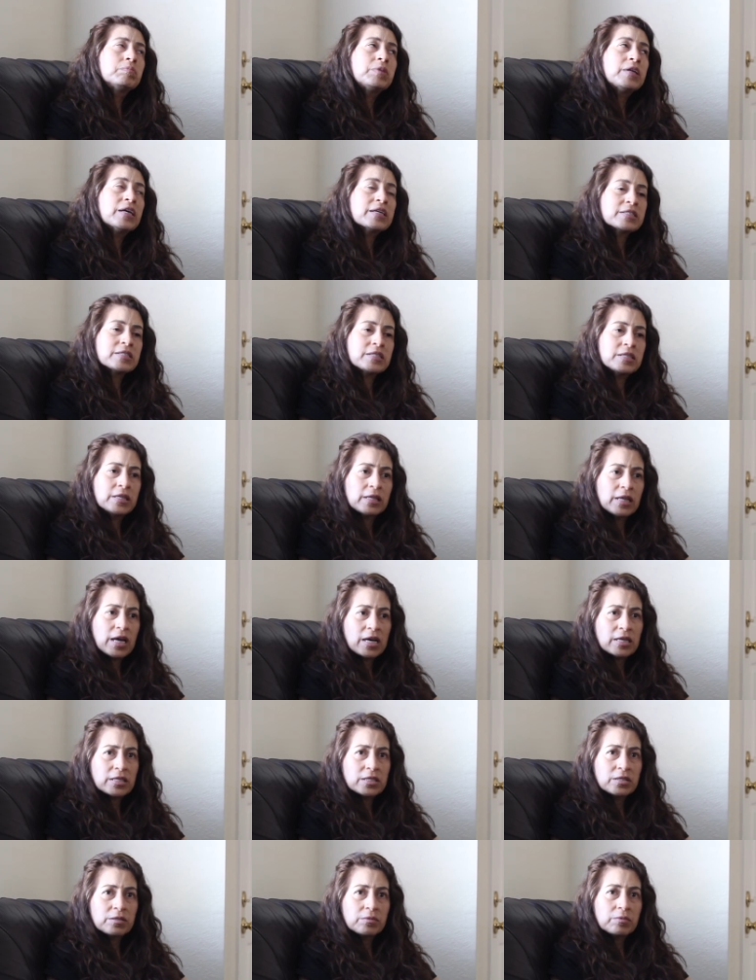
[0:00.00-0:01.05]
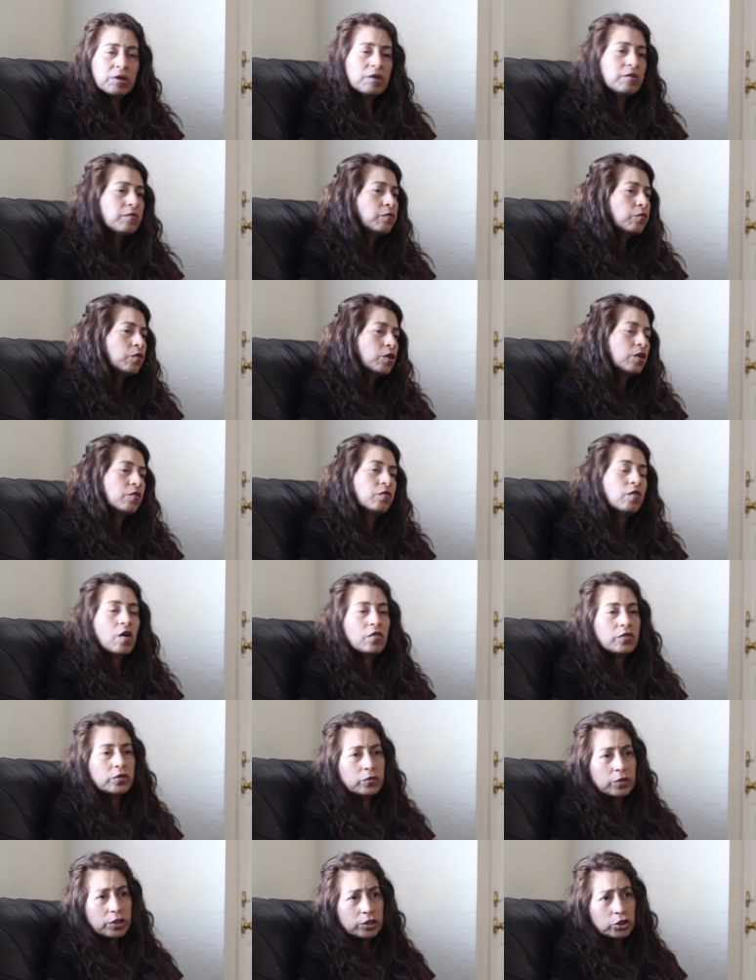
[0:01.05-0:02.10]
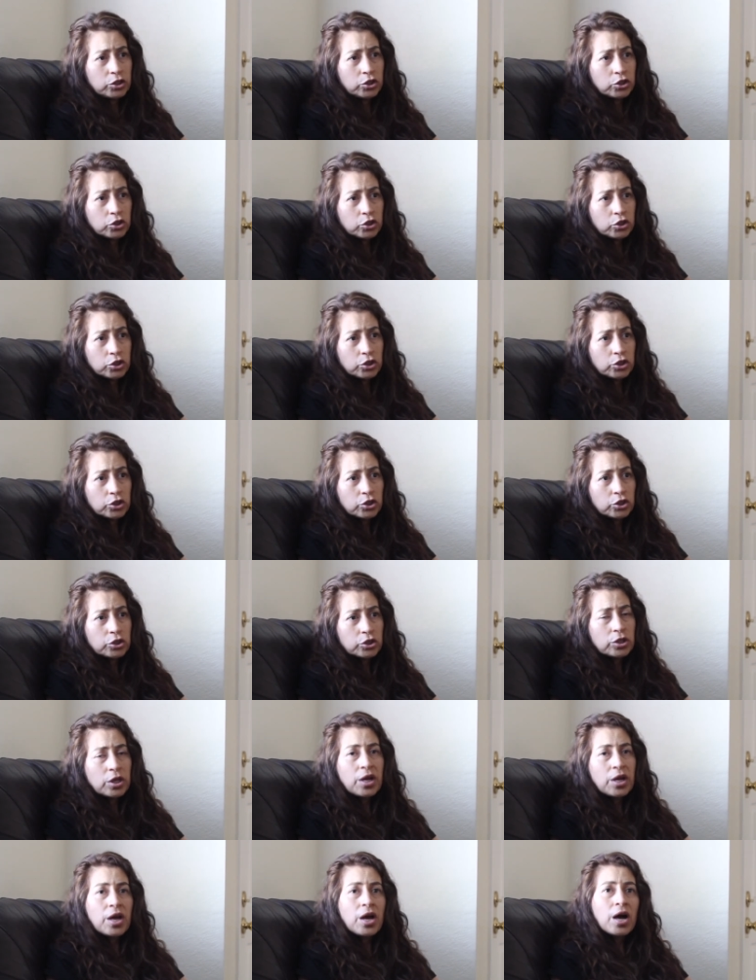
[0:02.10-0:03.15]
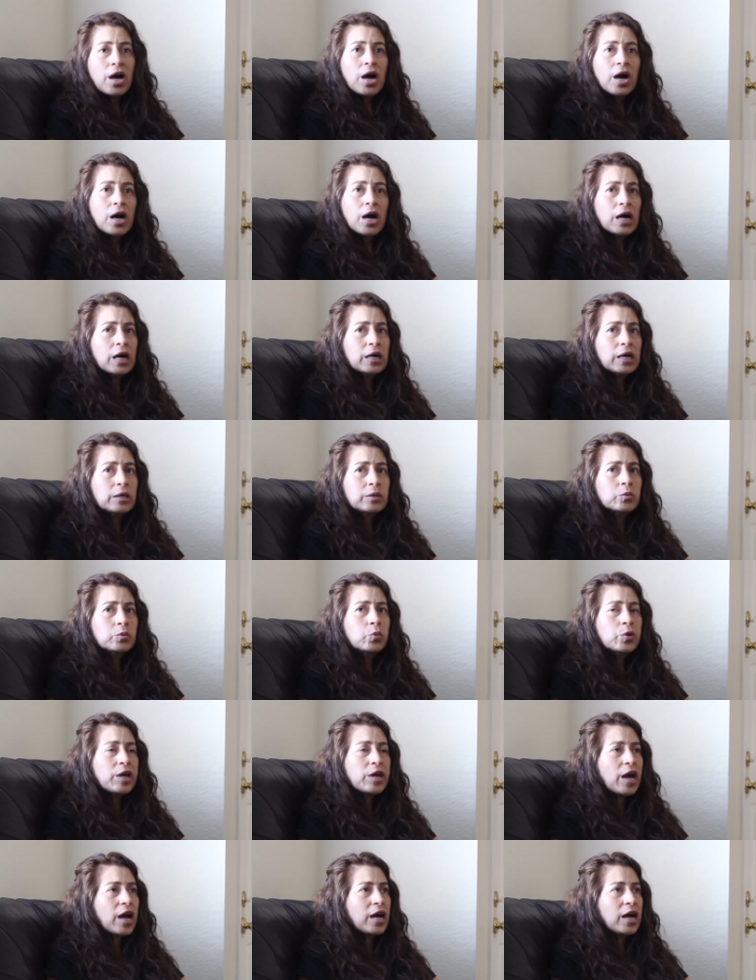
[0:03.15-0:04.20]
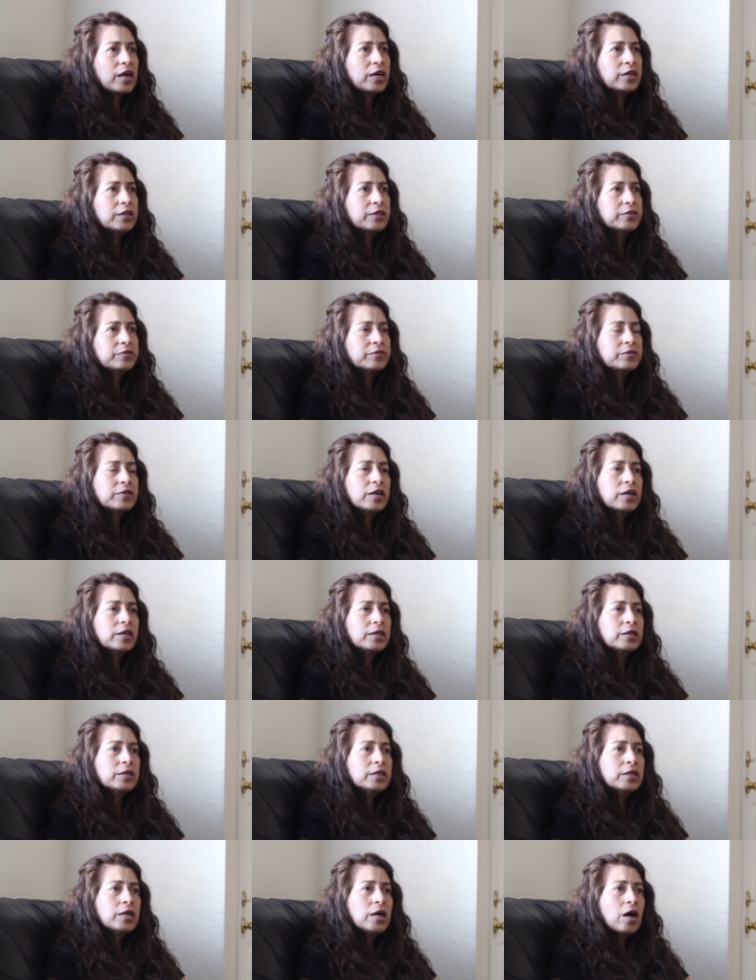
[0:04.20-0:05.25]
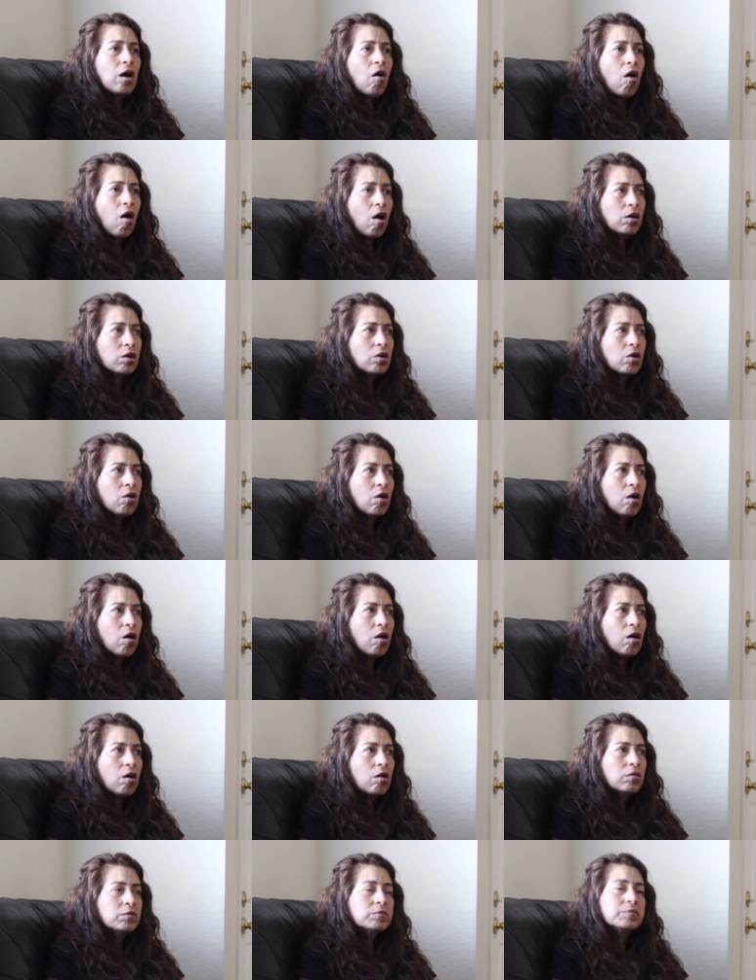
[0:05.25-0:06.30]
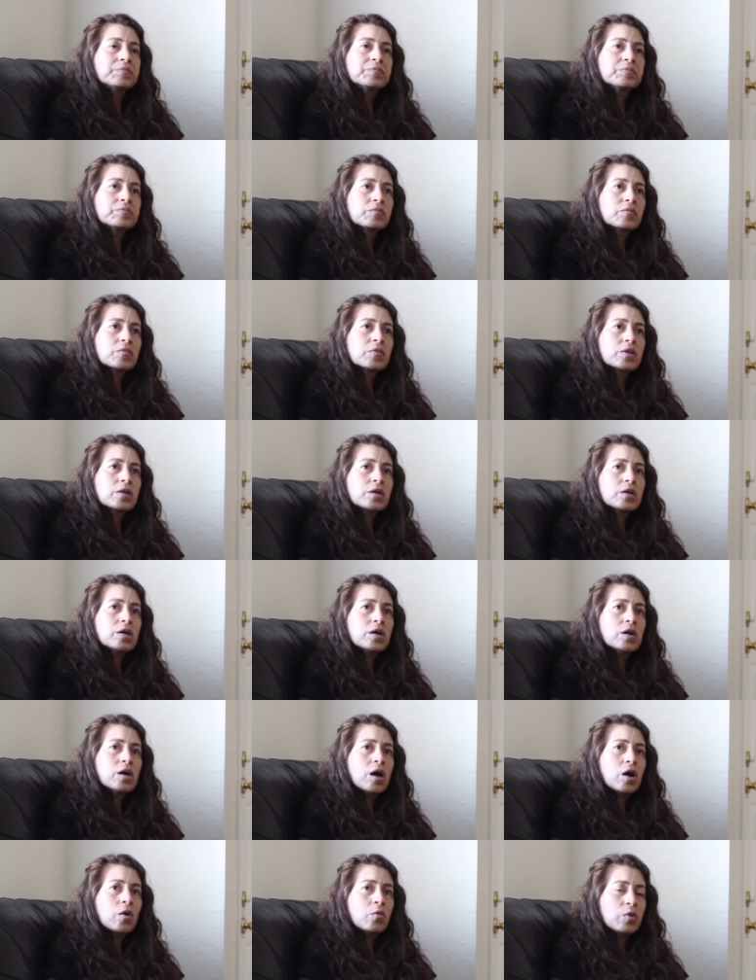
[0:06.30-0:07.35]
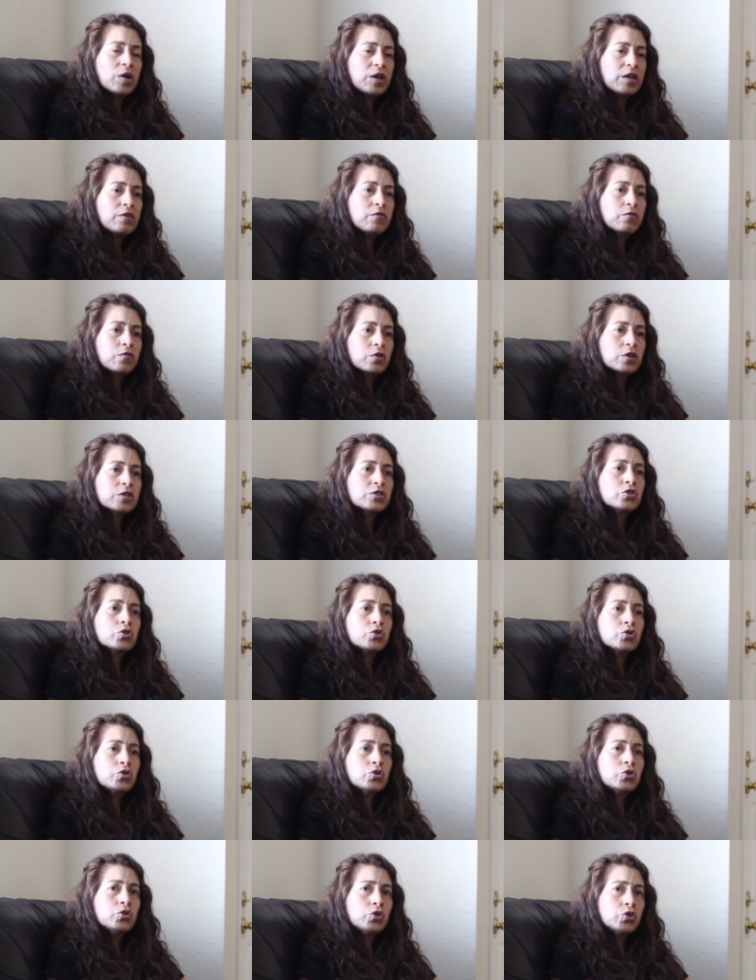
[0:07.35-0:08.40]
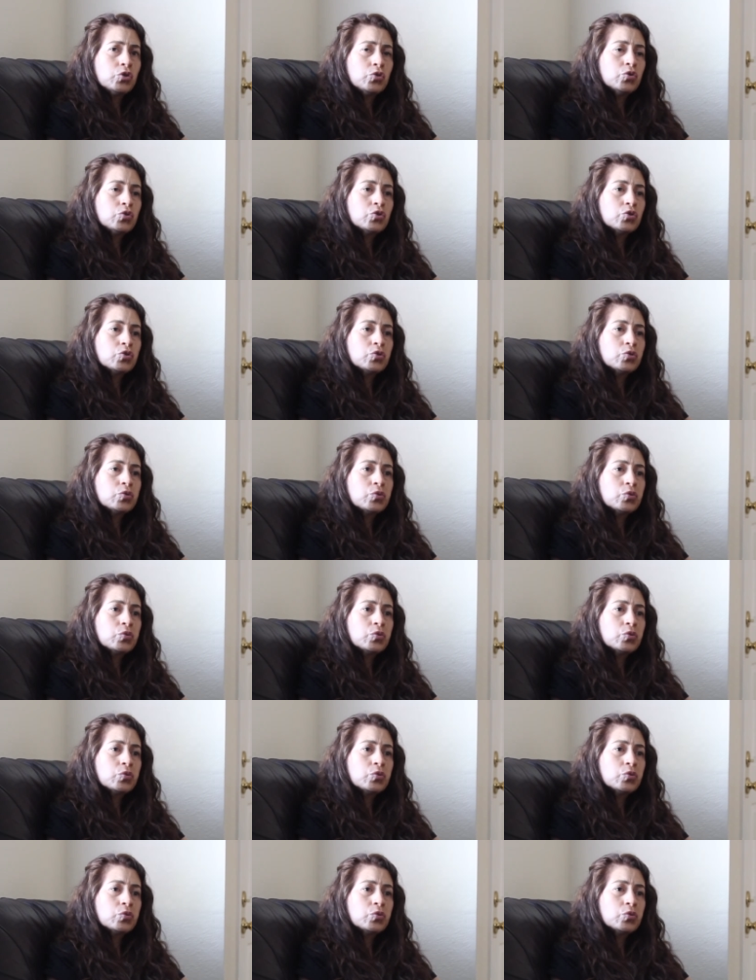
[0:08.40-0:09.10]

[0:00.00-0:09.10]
plexiglass in front of all the registers. Um, we have alcohol uh, ready for us to use to